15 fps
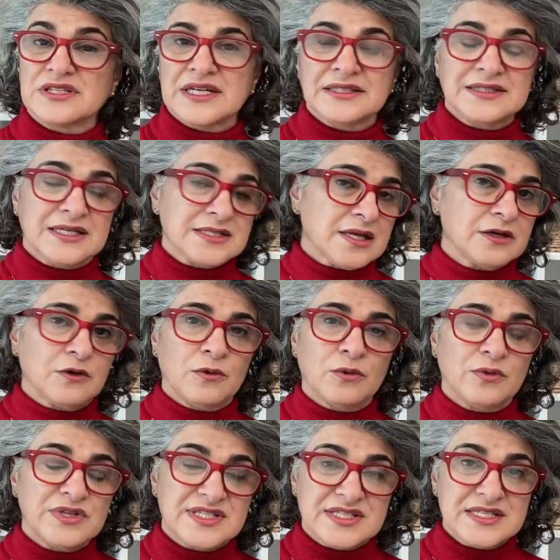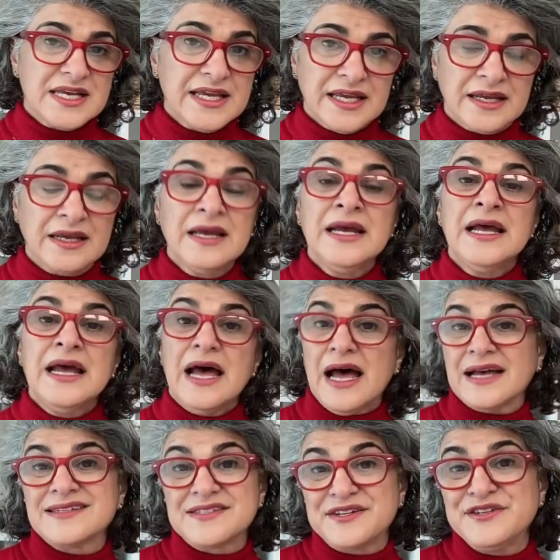And as I always say,
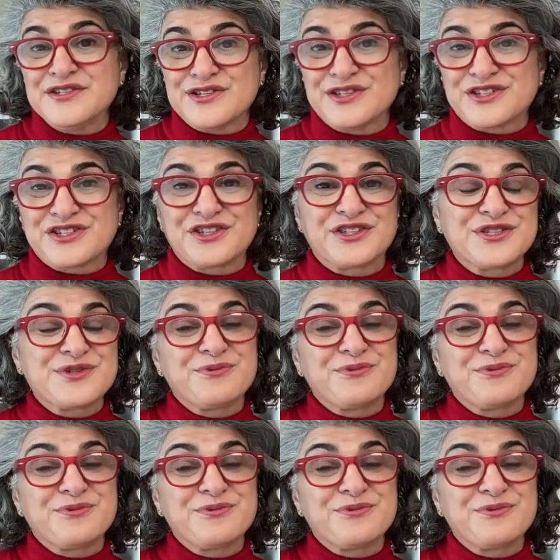as researchers,